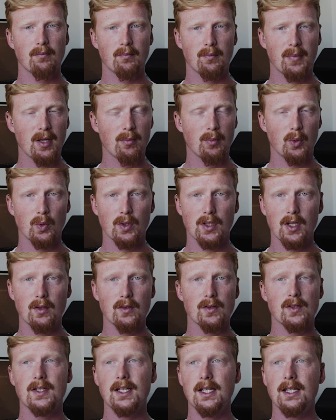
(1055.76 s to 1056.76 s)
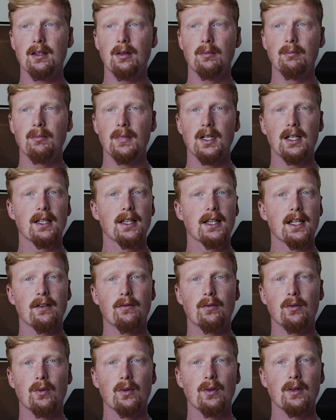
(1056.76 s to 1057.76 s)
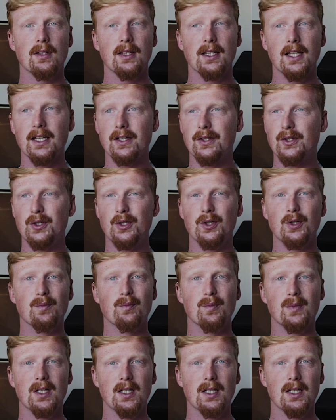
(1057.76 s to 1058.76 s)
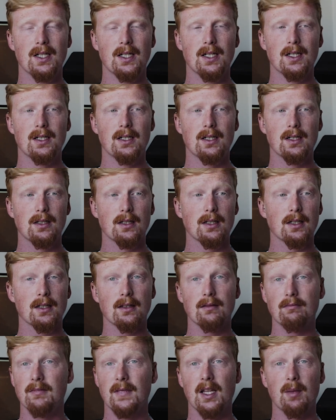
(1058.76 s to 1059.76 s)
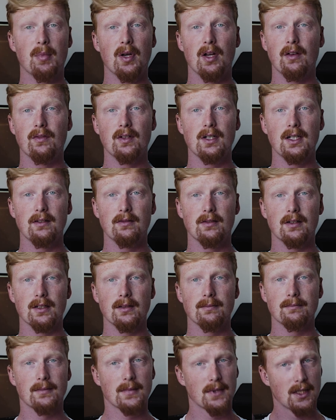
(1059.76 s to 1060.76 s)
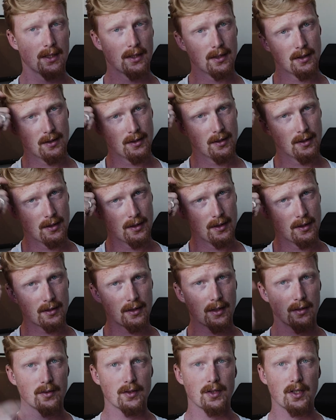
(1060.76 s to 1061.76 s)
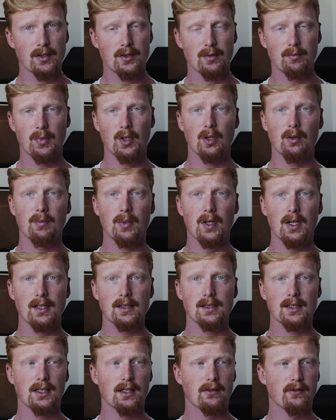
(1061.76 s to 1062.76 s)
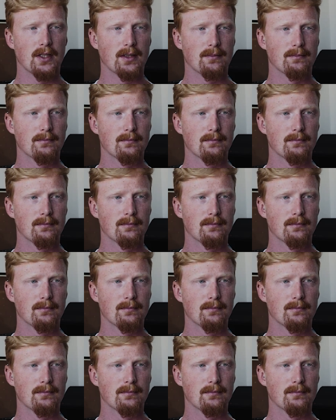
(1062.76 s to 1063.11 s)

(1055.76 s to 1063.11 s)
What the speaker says: People don't see them, therefore they assume that they're perfectly fine. Don't judge a book by its cover.